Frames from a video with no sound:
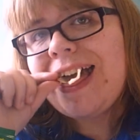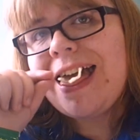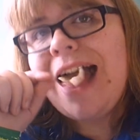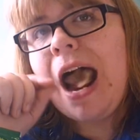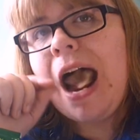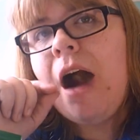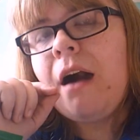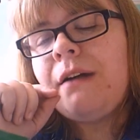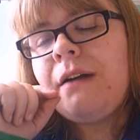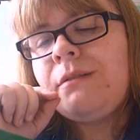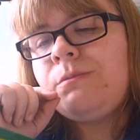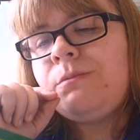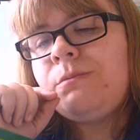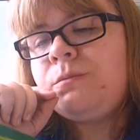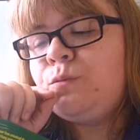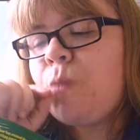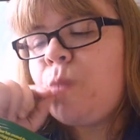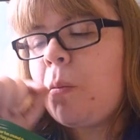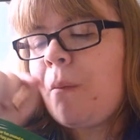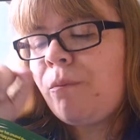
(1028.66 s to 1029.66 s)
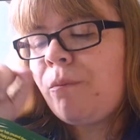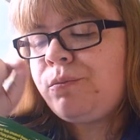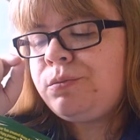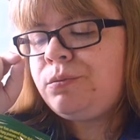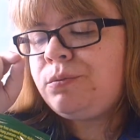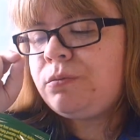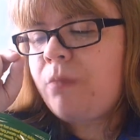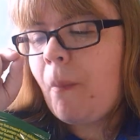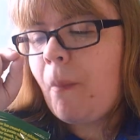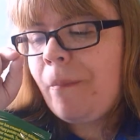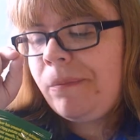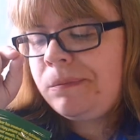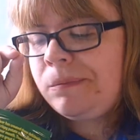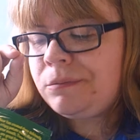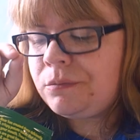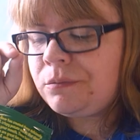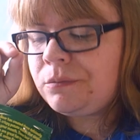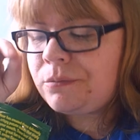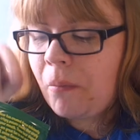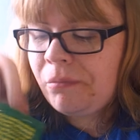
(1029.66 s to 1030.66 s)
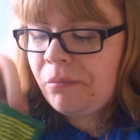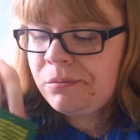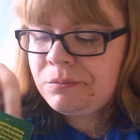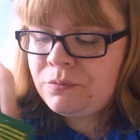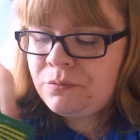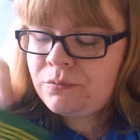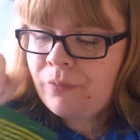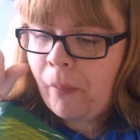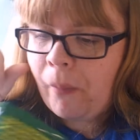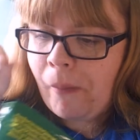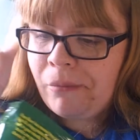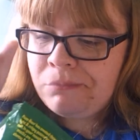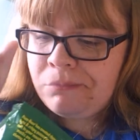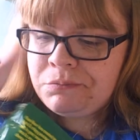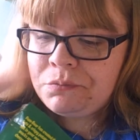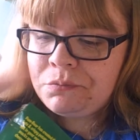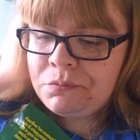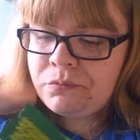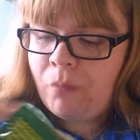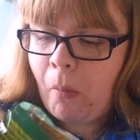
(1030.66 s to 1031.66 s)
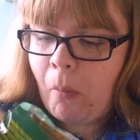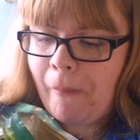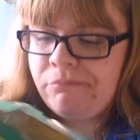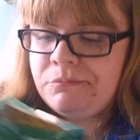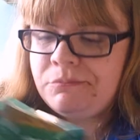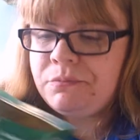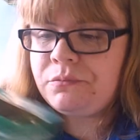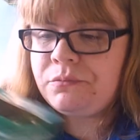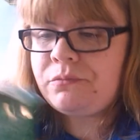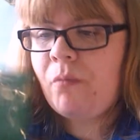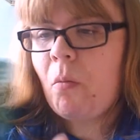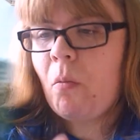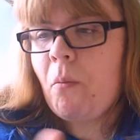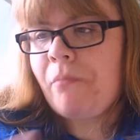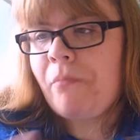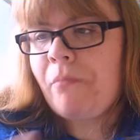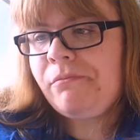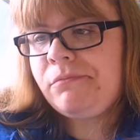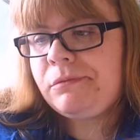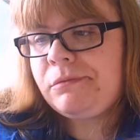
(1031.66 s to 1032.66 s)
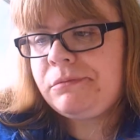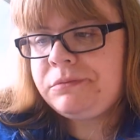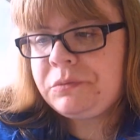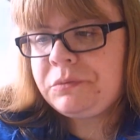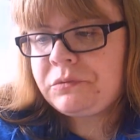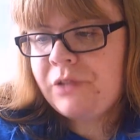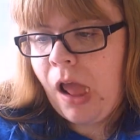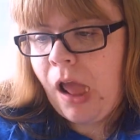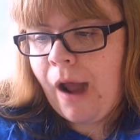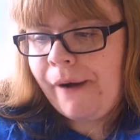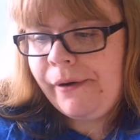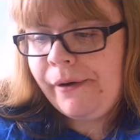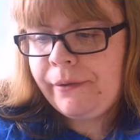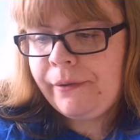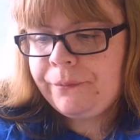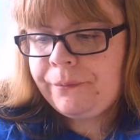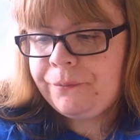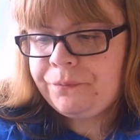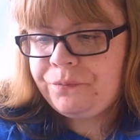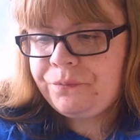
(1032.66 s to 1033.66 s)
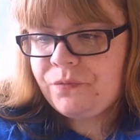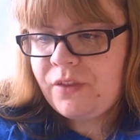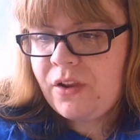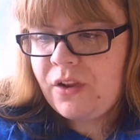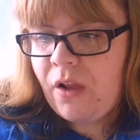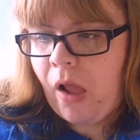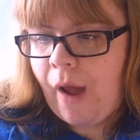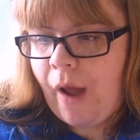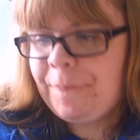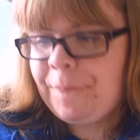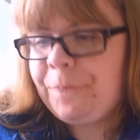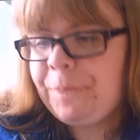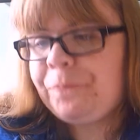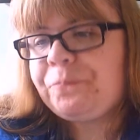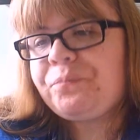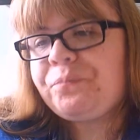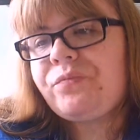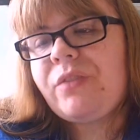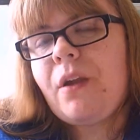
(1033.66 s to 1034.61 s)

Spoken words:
No one is speaking in this clip.